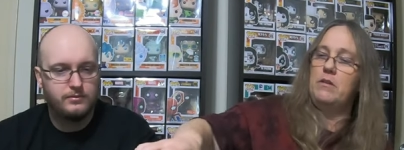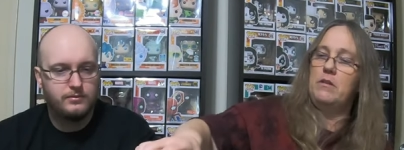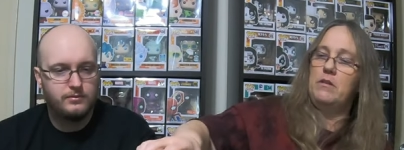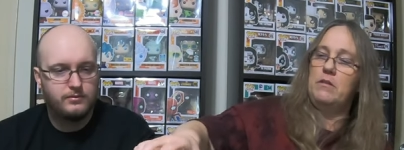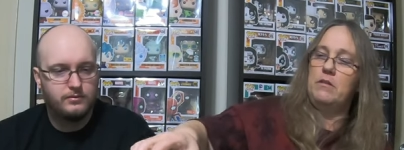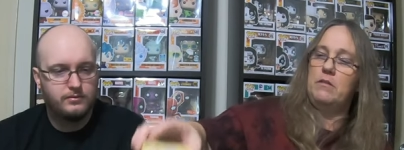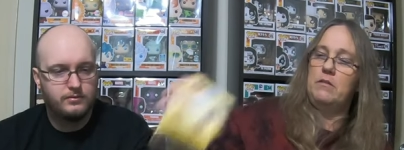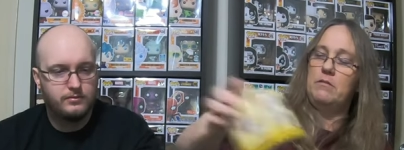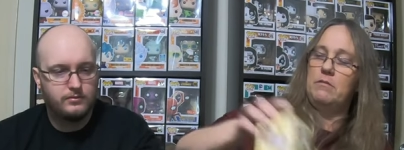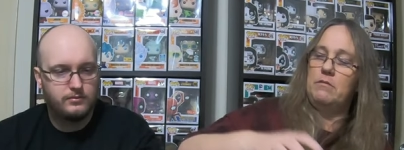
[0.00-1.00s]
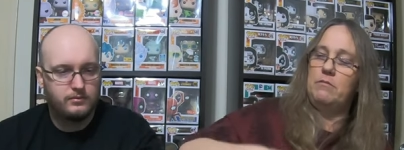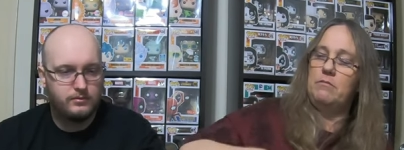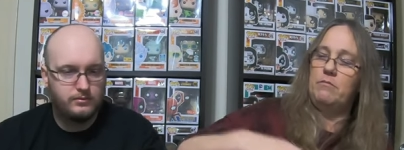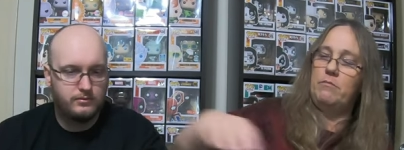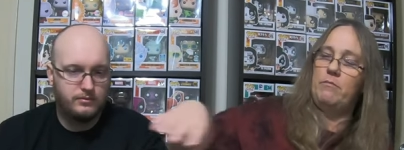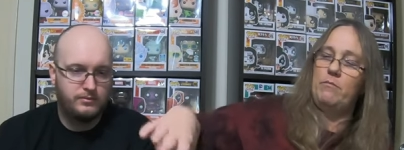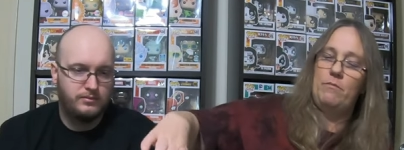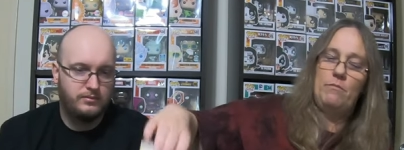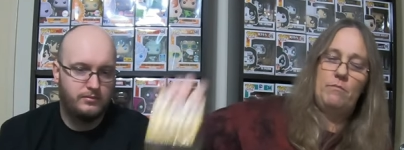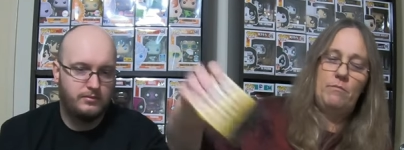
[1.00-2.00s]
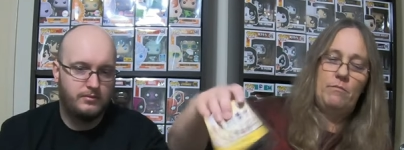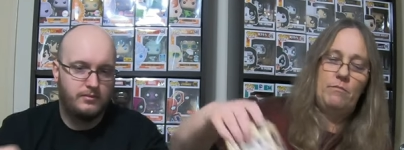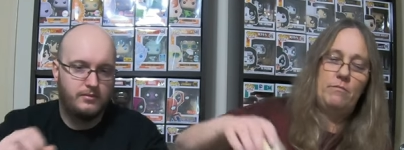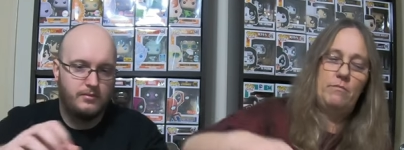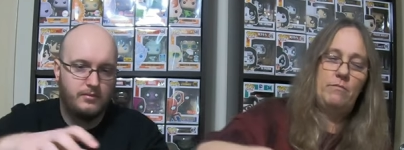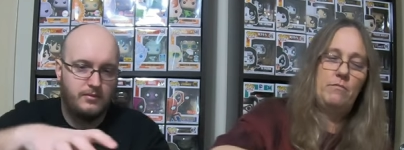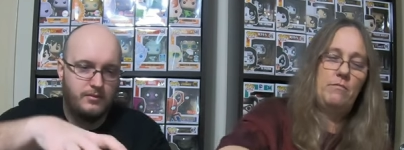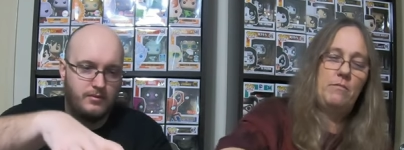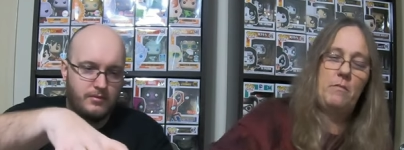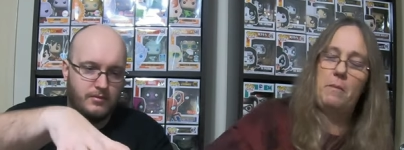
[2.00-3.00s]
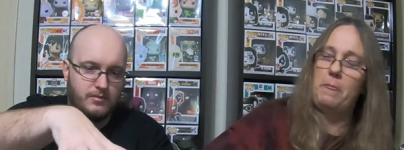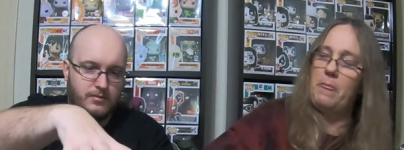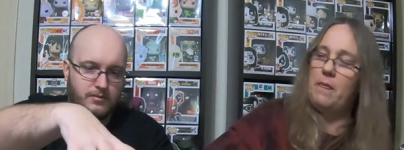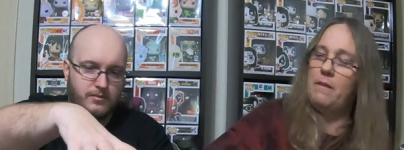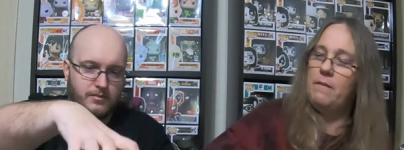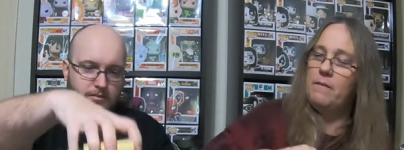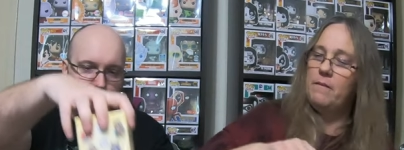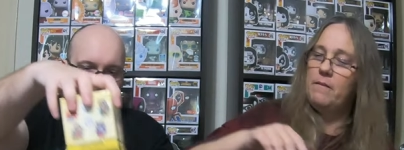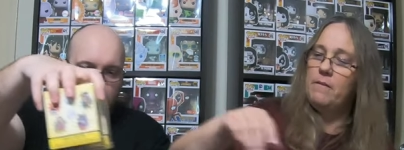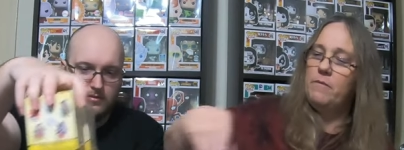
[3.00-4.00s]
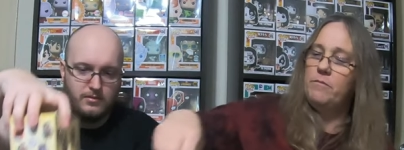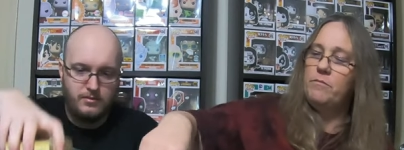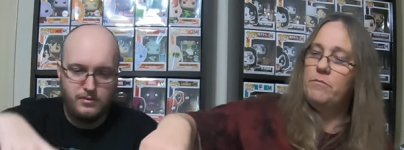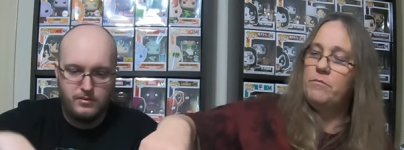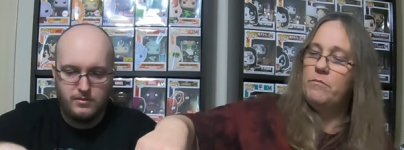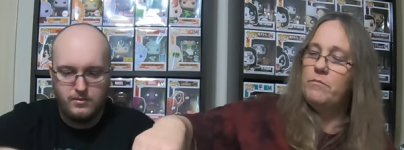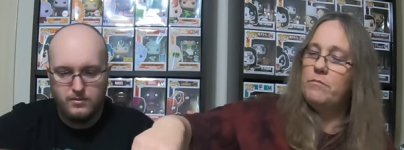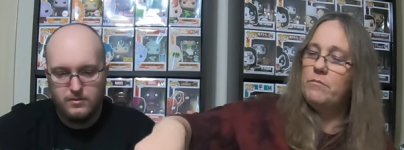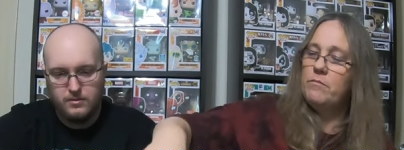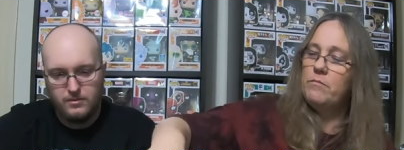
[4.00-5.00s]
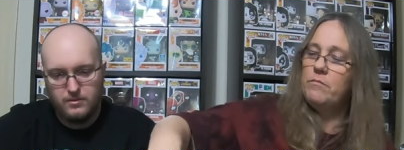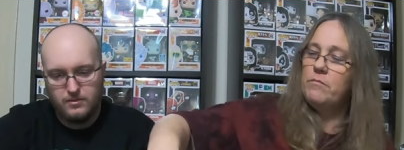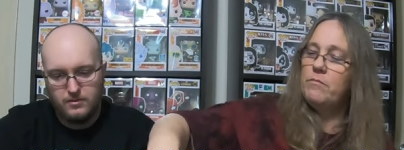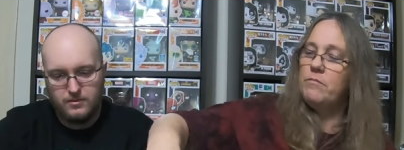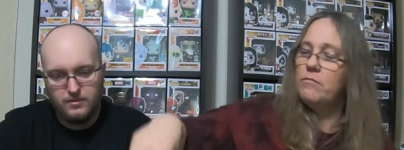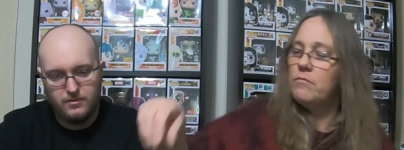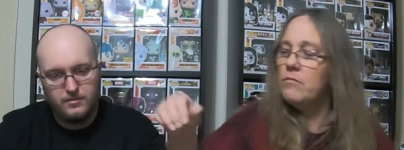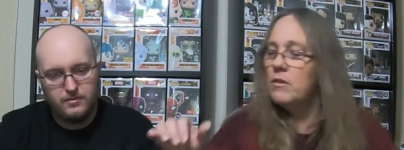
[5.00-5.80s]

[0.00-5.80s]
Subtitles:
(no one is talking)